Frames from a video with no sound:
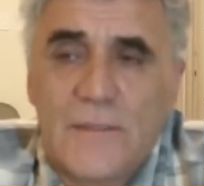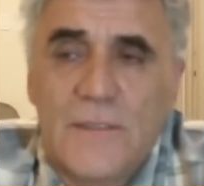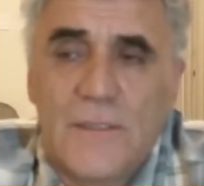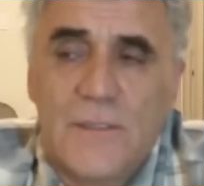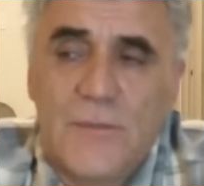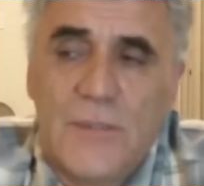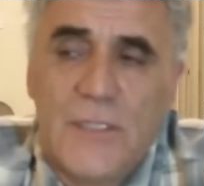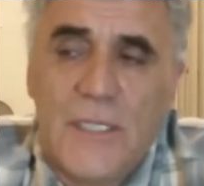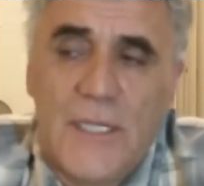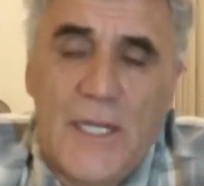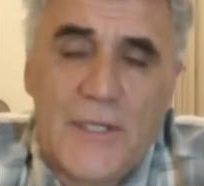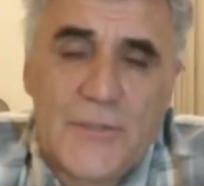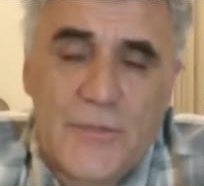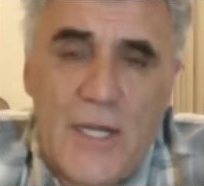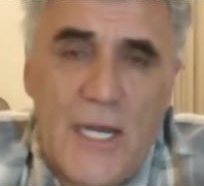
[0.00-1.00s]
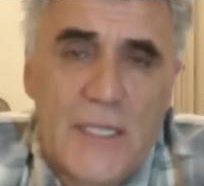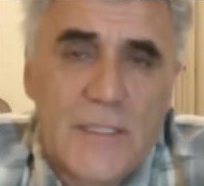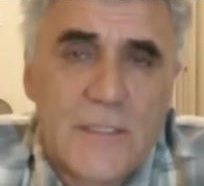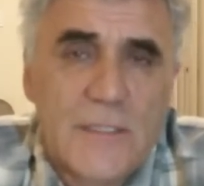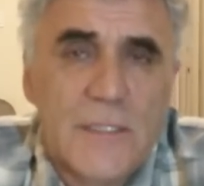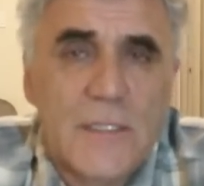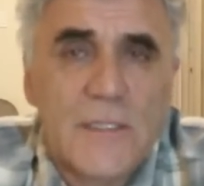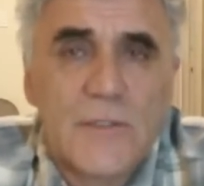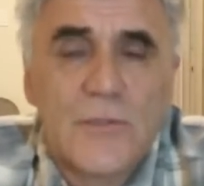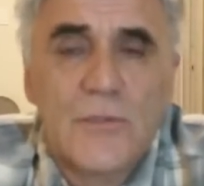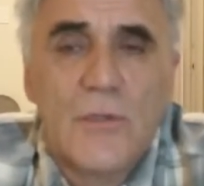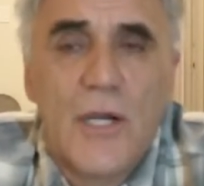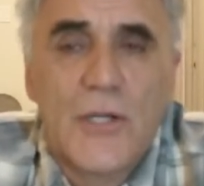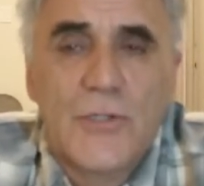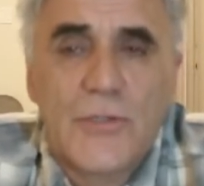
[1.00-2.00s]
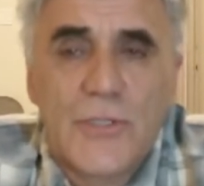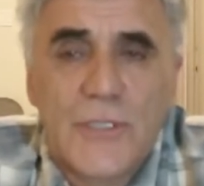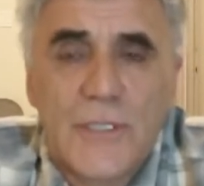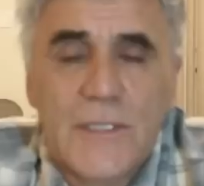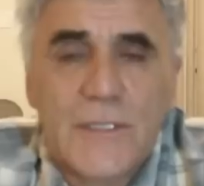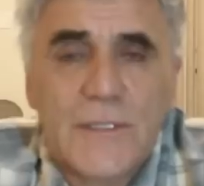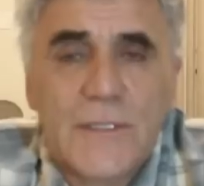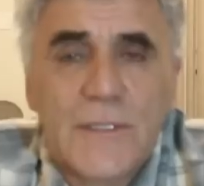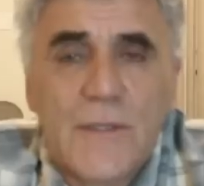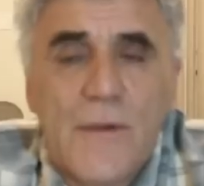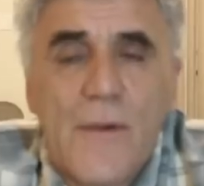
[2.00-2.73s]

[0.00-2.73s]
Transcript: It immediately attracts the 2 hydrogens.